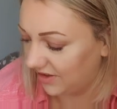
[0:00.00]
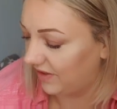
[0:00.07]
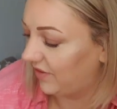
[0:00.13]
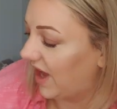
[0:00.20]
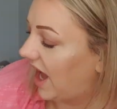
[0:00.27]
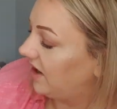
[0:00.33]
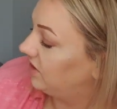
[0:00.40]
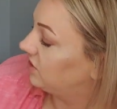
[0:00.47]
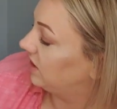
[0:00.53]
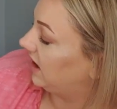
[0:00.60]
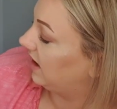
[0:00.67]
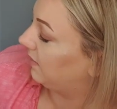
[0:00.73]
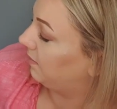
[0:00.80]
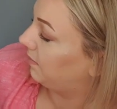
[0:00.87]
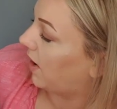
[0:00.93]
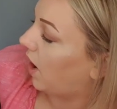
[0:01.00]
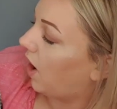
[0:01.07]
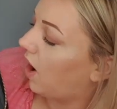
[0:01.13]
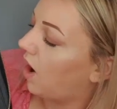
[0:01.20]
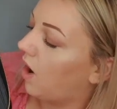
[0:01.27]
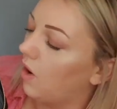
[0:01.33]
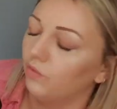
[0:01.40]
they've kind of done it.
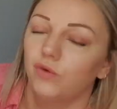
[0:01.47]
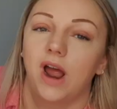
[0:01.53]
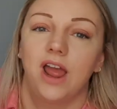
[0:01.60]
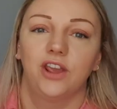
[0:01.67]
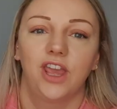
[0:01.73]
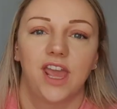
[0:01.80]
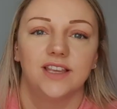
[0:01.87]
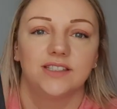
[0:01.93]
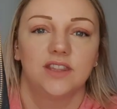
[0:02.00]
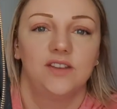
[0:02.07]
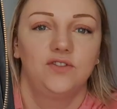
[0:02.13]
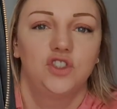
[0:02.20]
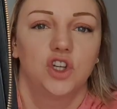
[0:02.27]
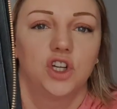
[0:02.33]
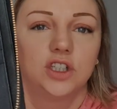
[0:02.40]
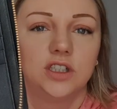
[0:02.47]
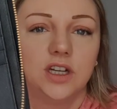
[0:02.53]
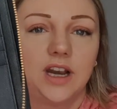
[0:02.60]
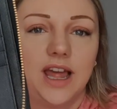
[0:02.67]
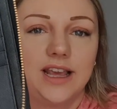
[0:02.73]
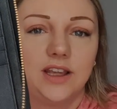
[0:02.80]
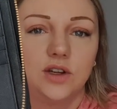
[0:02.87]
Oh, right, okay, so they've done
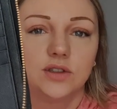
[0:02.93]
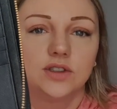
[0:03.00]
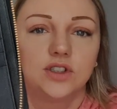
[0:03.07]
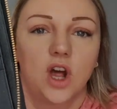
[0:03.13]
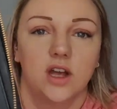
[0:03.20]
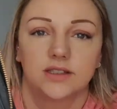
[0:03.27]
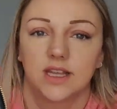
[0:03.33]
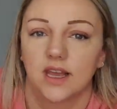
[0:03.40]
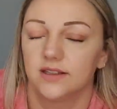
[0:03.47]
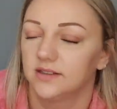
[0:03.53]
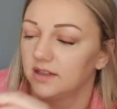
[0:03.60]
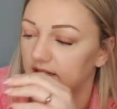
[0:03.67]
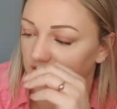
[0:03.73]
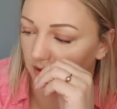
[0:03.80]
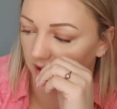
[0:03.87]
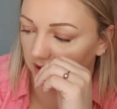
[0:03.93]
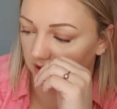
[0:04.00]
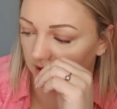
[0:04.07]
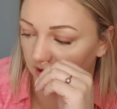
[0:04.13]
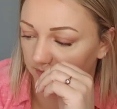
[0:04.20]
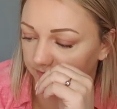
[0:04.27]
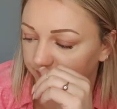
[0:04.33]
like your star sign, so that's quite
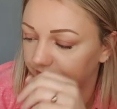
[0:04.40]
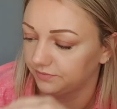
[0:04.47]
cute.